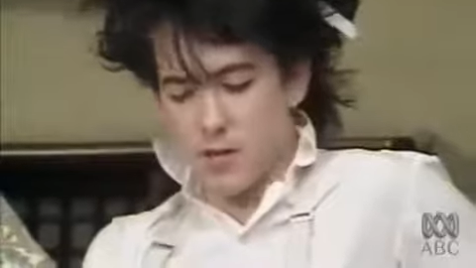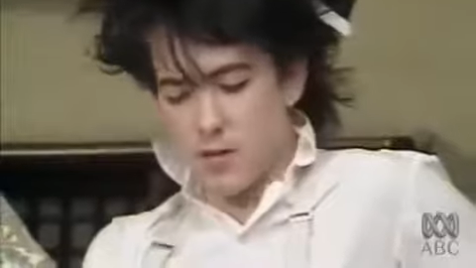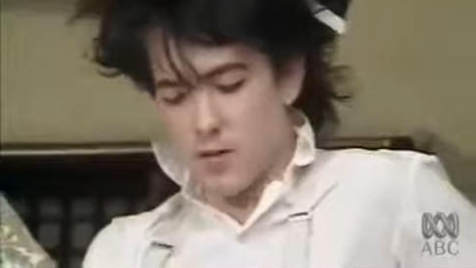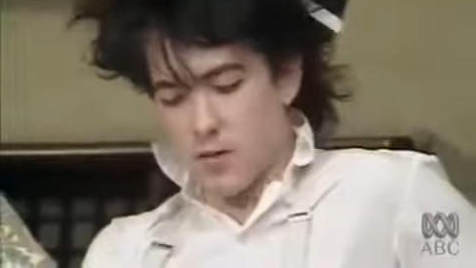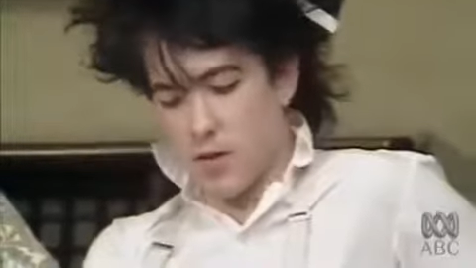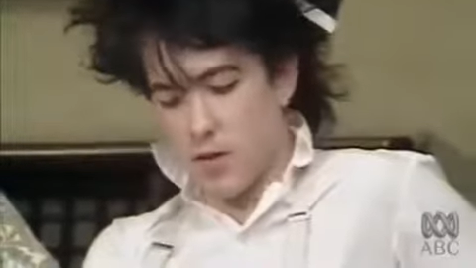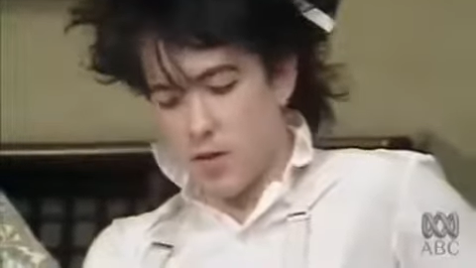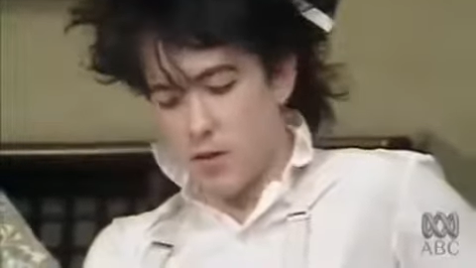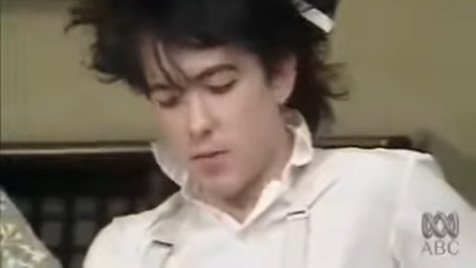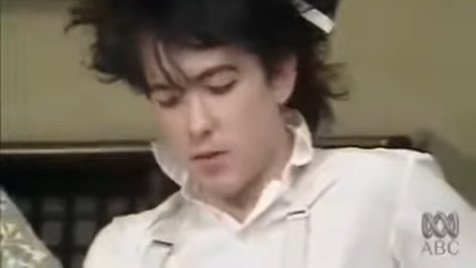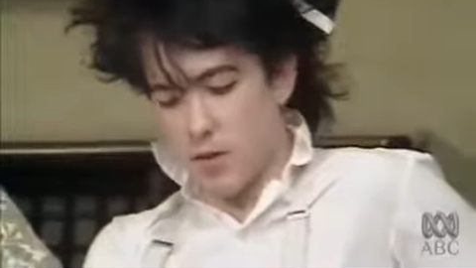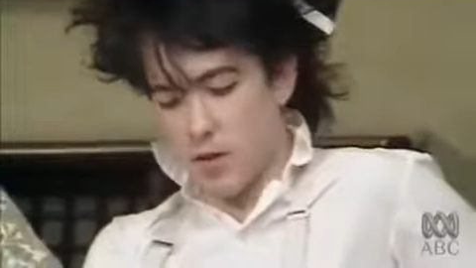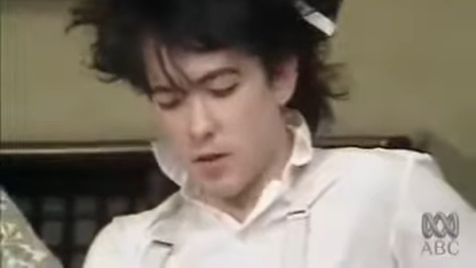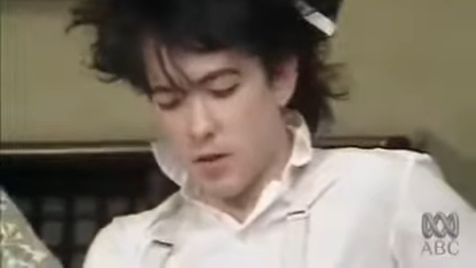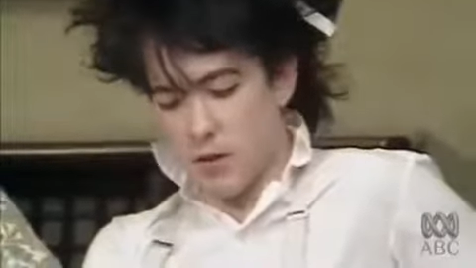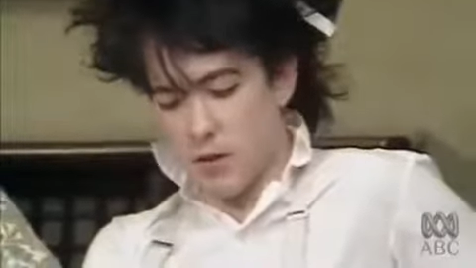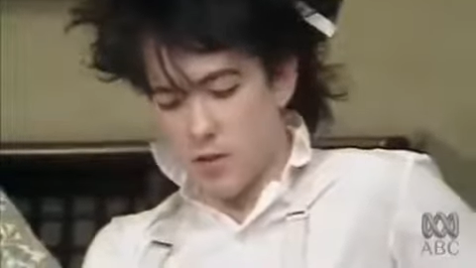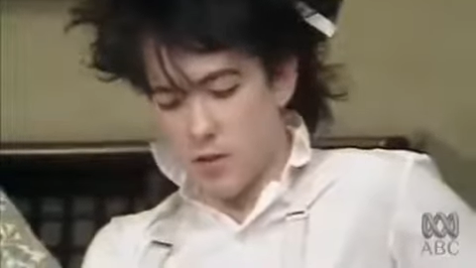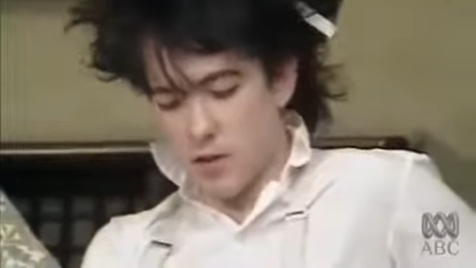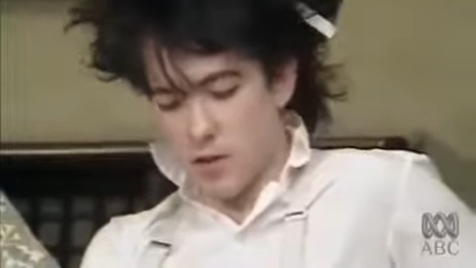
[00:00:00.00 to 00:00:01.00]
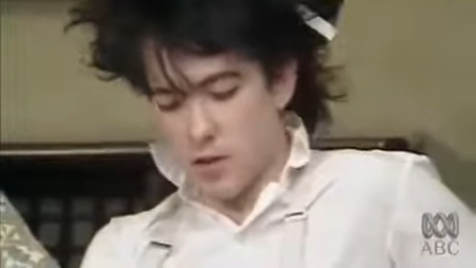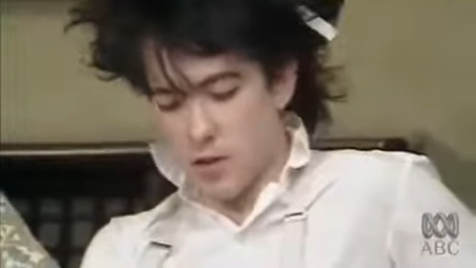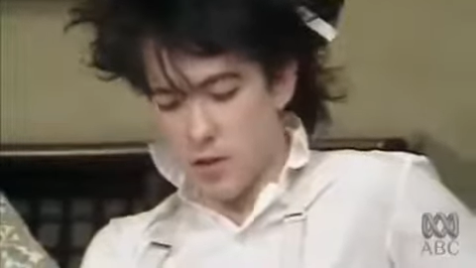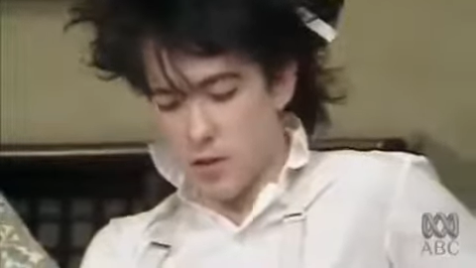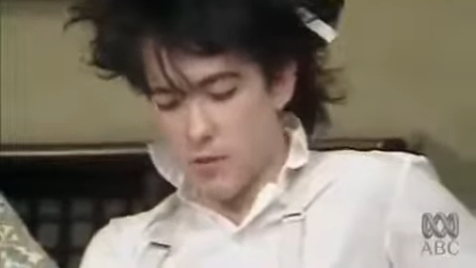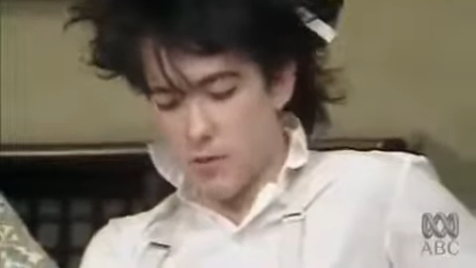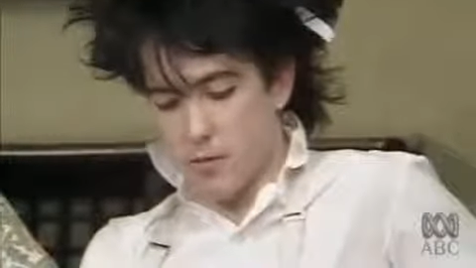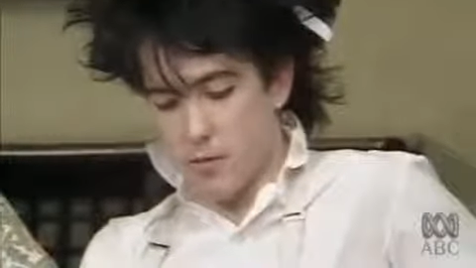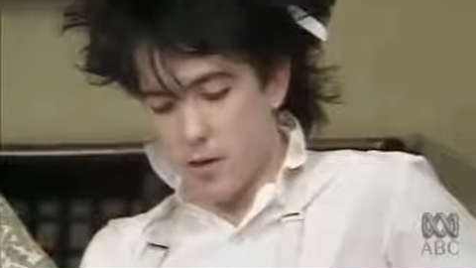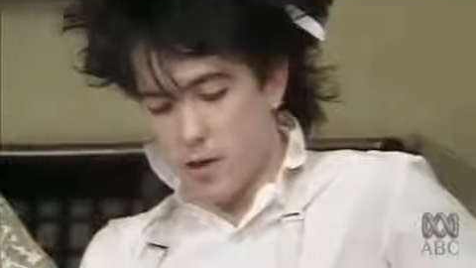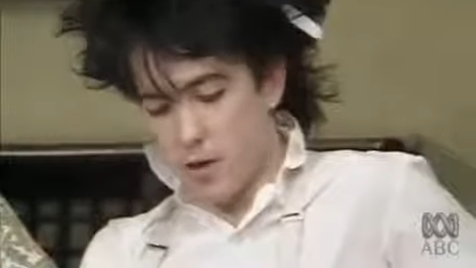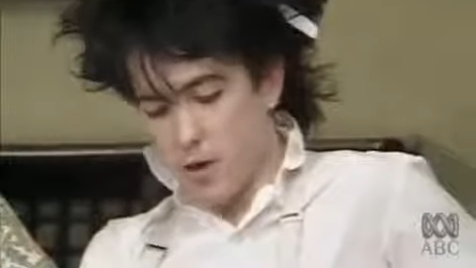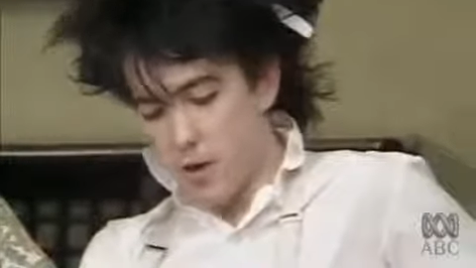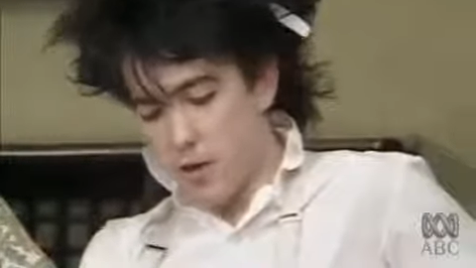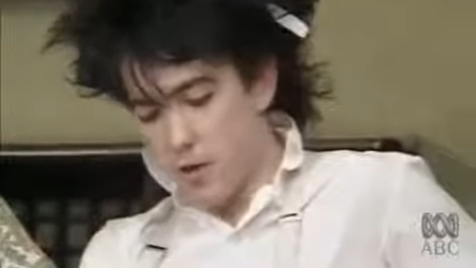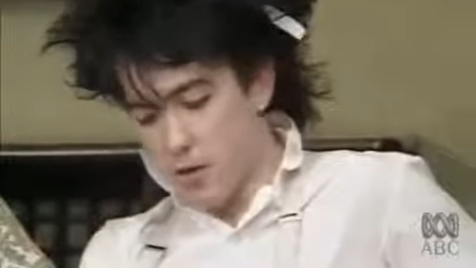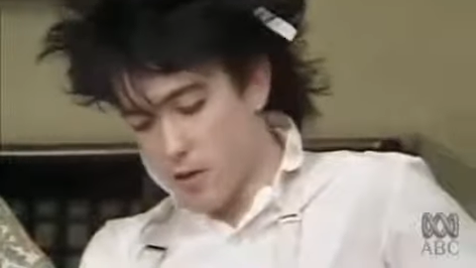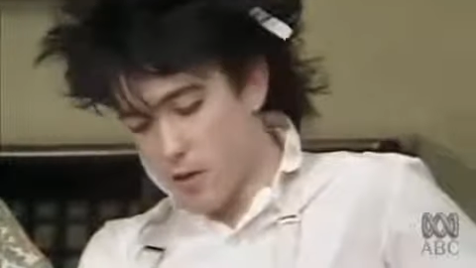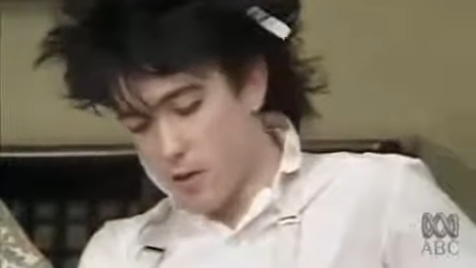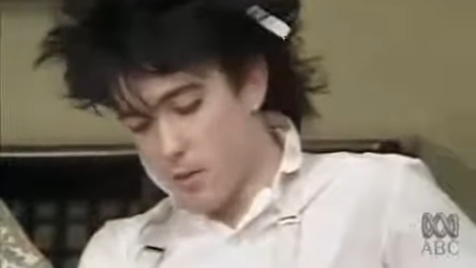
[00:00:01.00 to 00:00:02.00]
because if they don't work in the first time, then
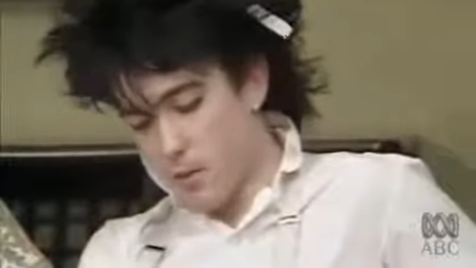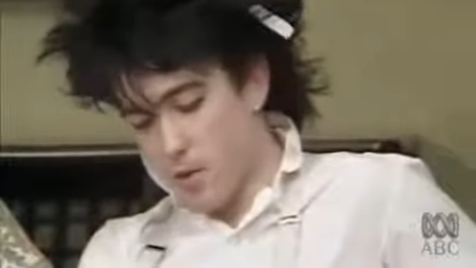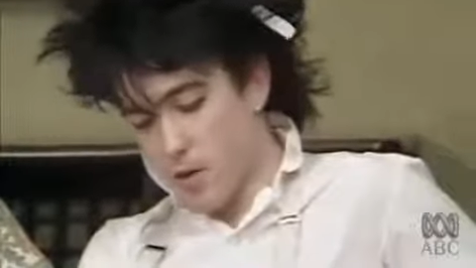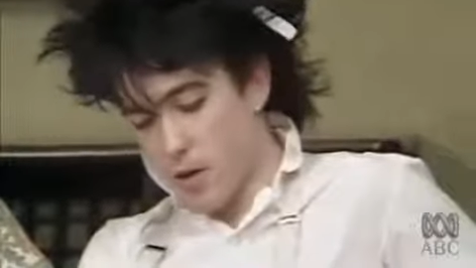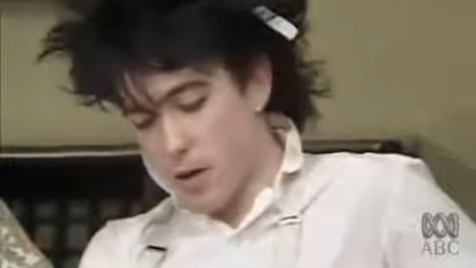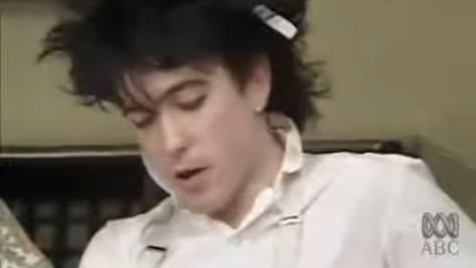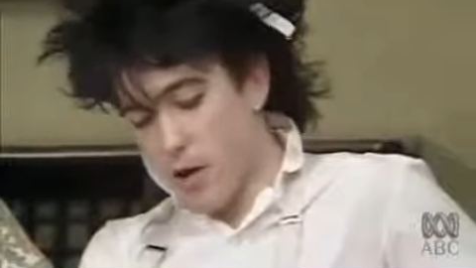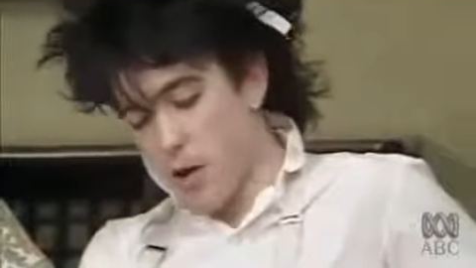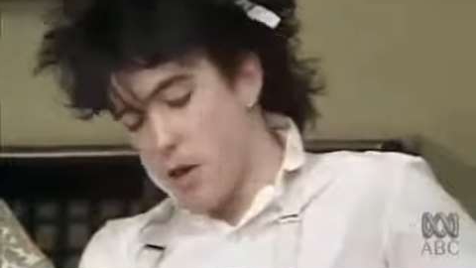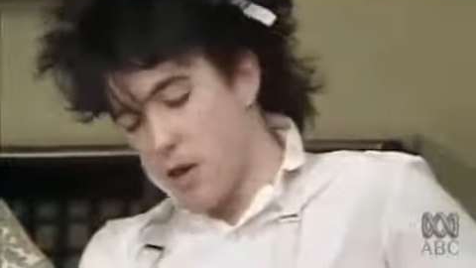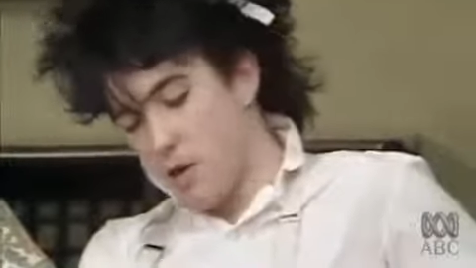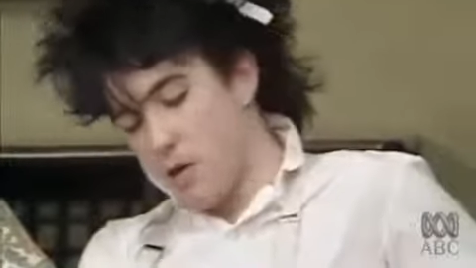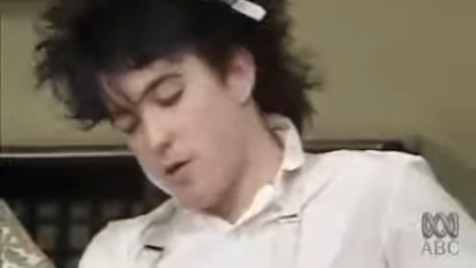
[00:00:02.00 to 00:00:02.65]
they're not going to work.